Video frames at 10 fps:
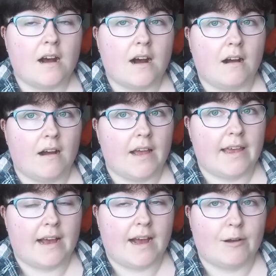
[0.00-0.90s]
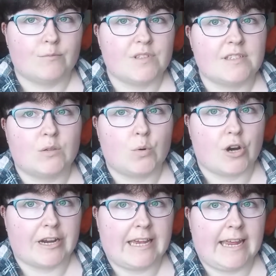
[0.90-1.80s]
I am still
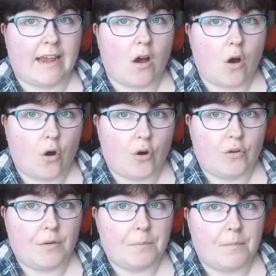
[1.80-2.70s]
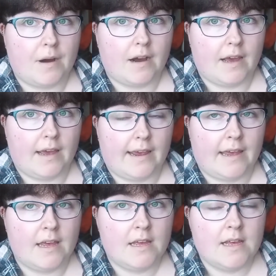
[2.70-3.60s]
working on my
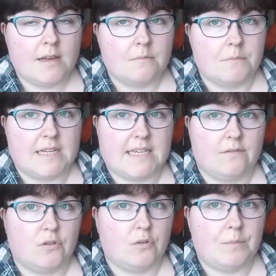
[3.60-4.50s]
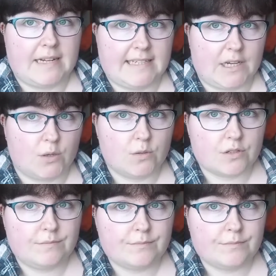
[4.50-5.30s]
medieval petticoat.